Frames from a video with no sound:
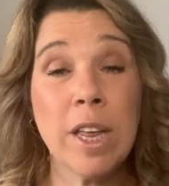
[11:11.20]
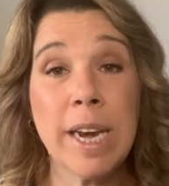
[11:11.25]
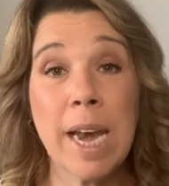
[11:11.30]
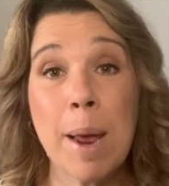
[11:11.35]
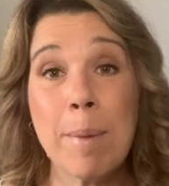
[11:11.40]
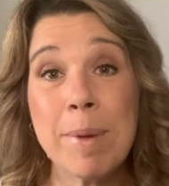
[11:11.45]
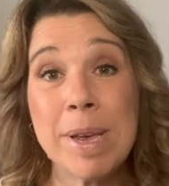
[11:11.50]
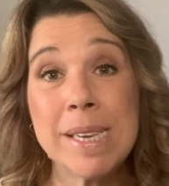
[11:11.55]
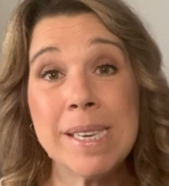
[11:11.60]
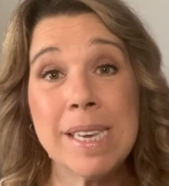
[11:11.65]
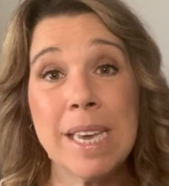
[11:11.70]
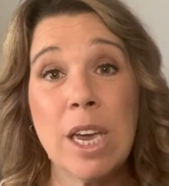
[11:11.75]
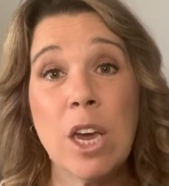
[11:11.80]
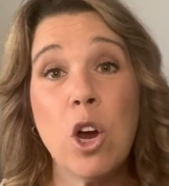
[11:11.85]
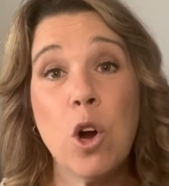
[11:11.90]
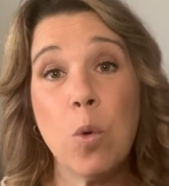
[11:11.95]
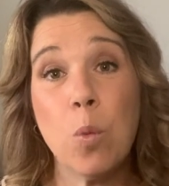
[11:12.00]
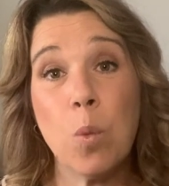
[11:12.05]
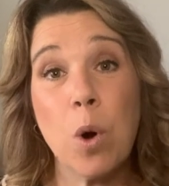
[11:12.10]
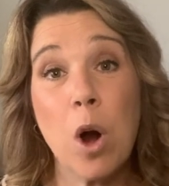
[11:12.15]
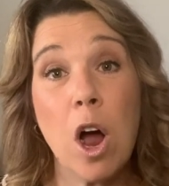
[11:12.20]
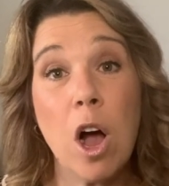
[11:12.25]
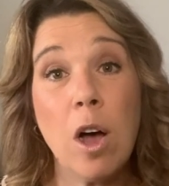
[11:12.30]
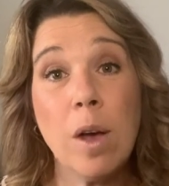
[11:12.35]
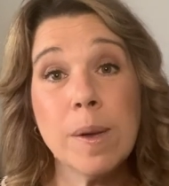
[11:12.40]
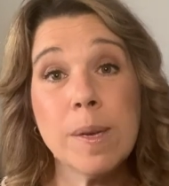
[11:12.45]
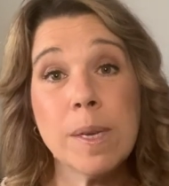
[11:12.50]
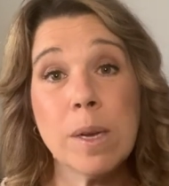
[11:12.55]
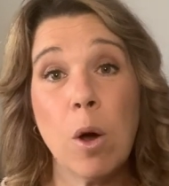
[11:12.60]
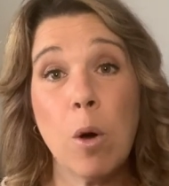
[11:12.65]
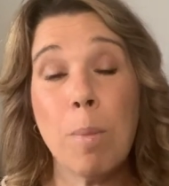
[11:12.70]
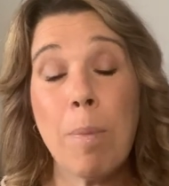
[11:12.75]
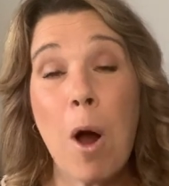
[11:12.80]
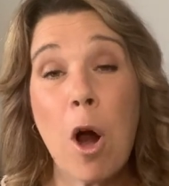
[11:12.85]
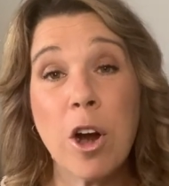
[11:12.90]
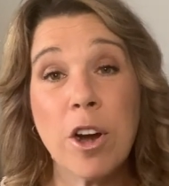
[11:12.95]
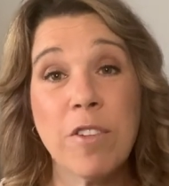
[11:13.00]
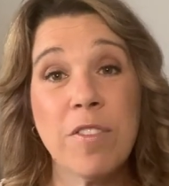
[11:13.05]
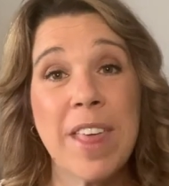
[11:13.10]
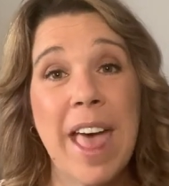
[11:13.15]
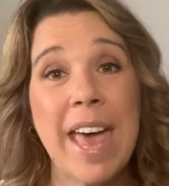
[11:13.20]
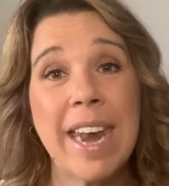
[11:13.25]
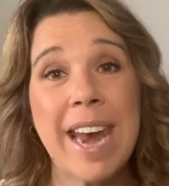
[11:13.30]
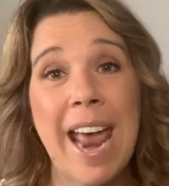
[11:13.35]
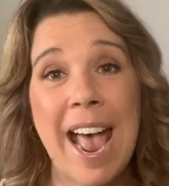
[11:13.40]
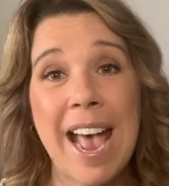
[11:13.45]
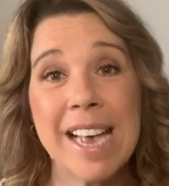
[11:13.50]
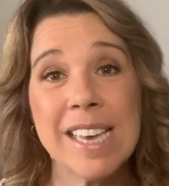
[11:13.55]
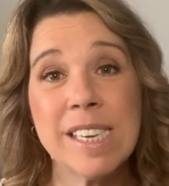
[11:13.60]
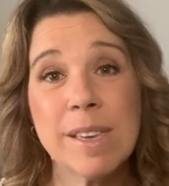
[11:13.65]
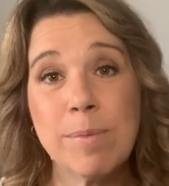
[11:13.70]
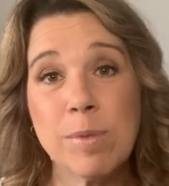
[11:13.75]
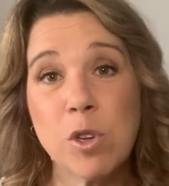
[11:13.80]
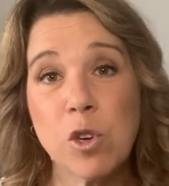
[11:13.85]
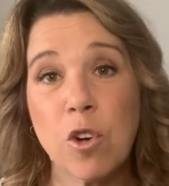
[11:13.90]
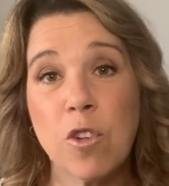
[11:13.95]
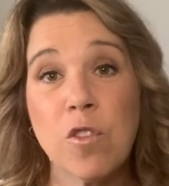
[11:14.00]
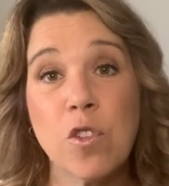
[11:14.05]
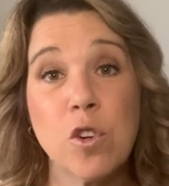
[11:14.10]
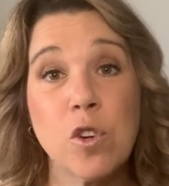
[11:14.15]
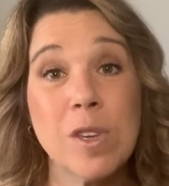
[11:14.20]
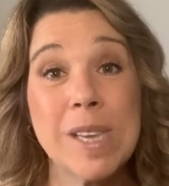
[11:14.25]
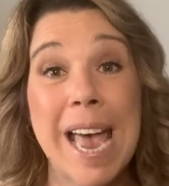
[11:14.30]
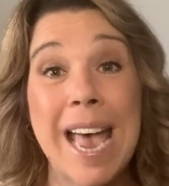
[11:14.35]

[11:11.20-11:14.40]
and MSC were also part of that as observers,